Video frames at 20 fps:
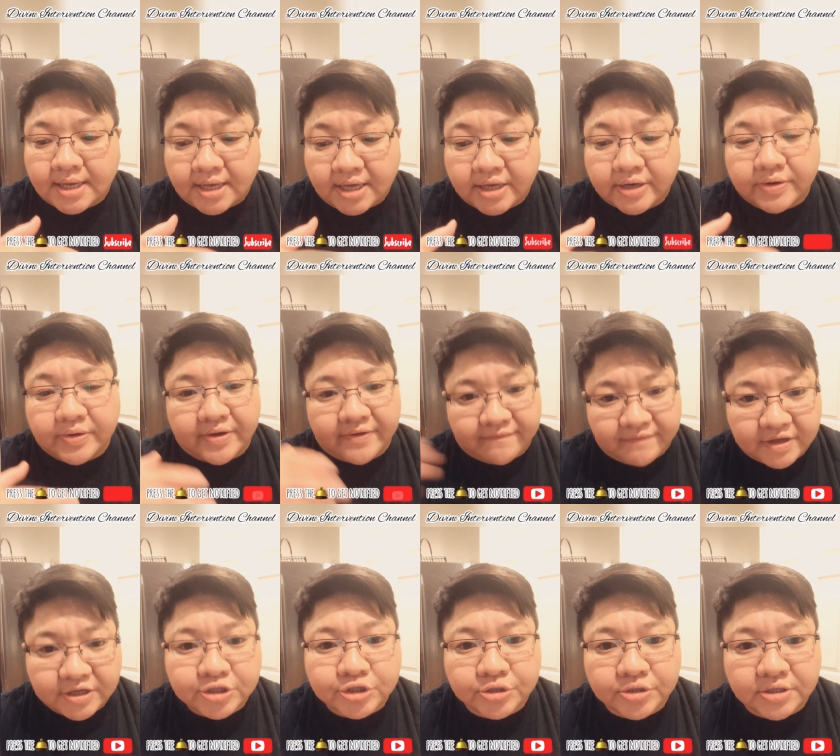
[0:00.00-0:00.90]
it
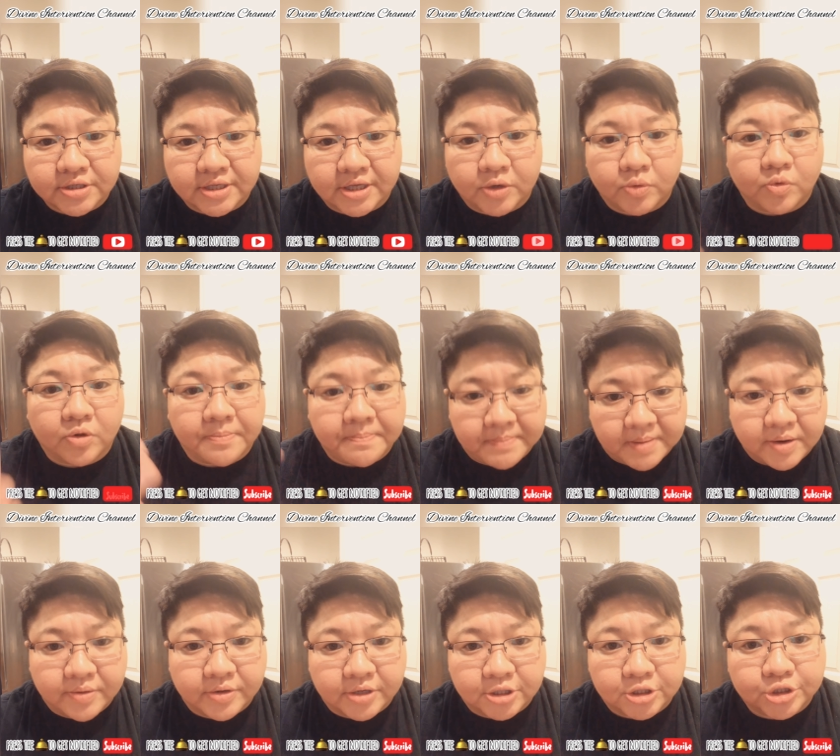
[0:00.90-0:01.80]
eventually will
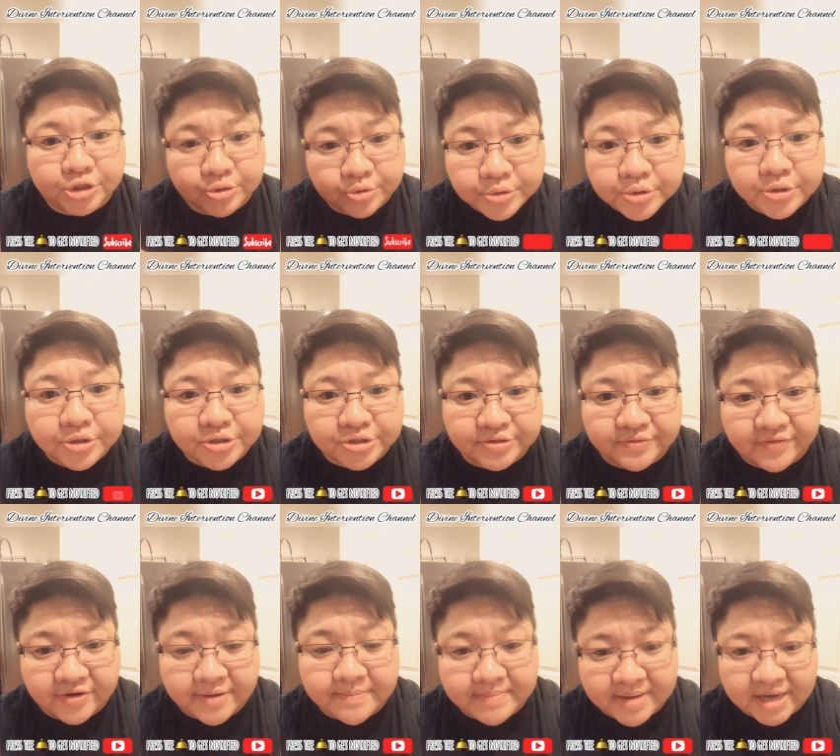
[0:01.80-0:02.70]
mirror to your
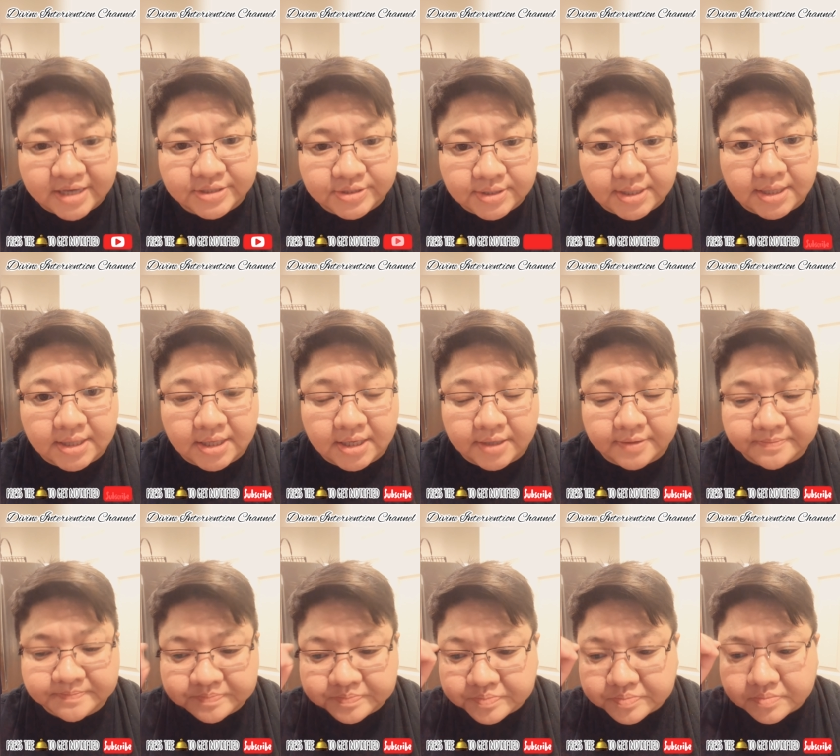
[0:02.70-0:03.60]
divine masculine
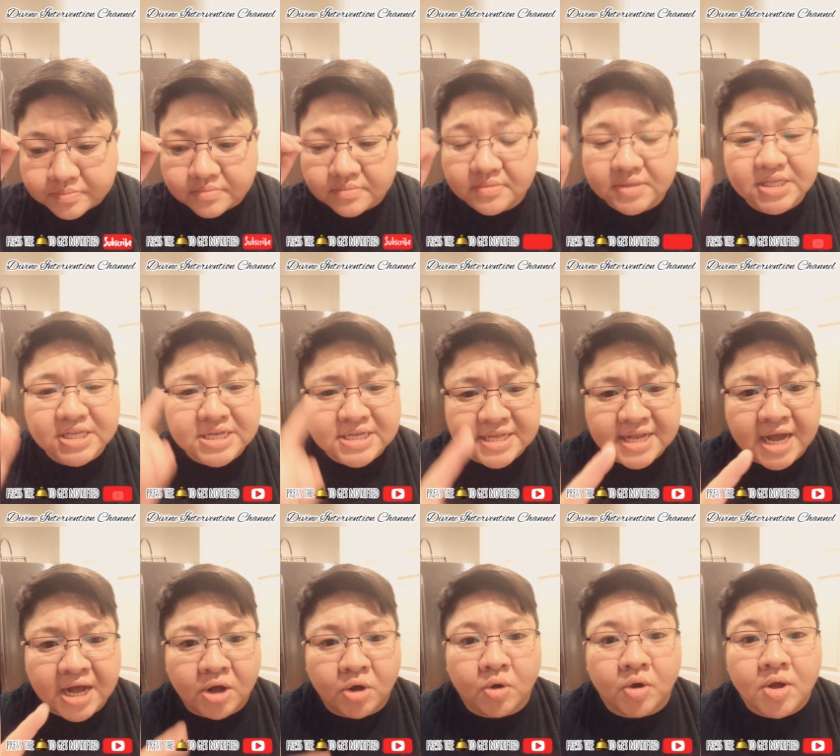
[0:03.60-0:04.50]

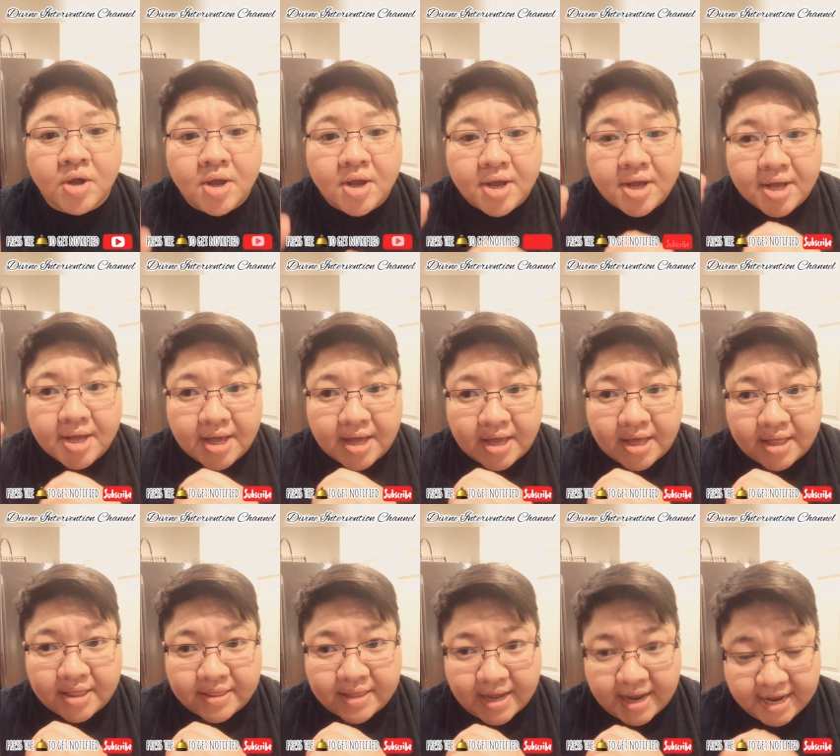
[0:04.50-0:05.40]
now
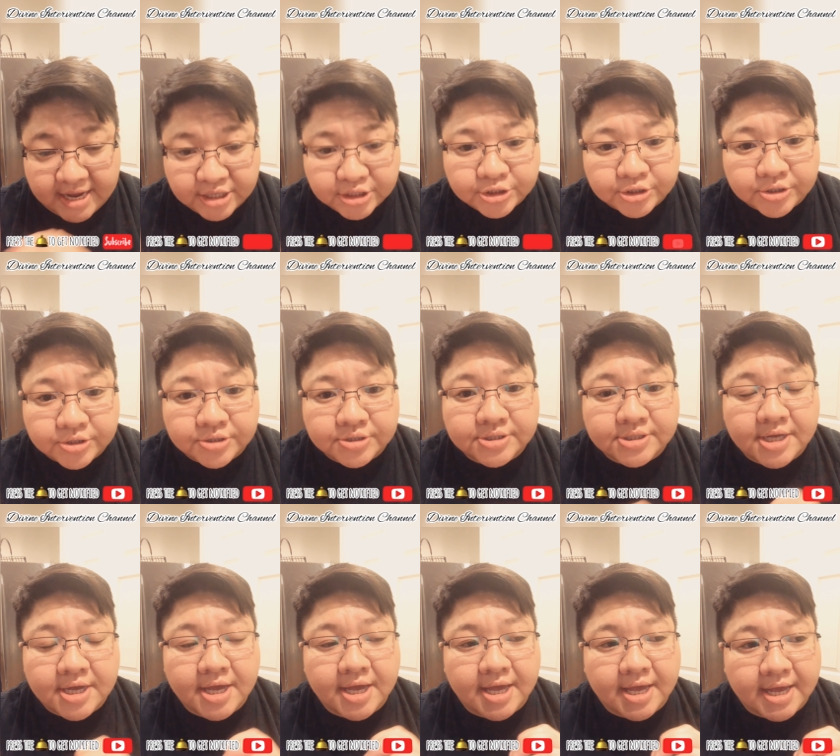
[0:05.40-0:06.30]
the
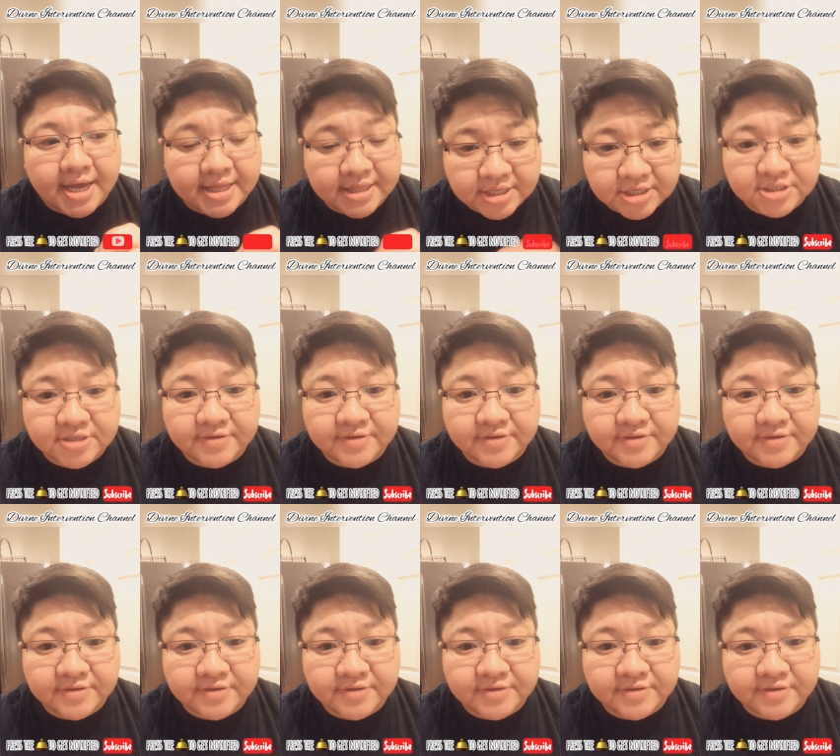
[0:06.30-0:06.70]
angels and the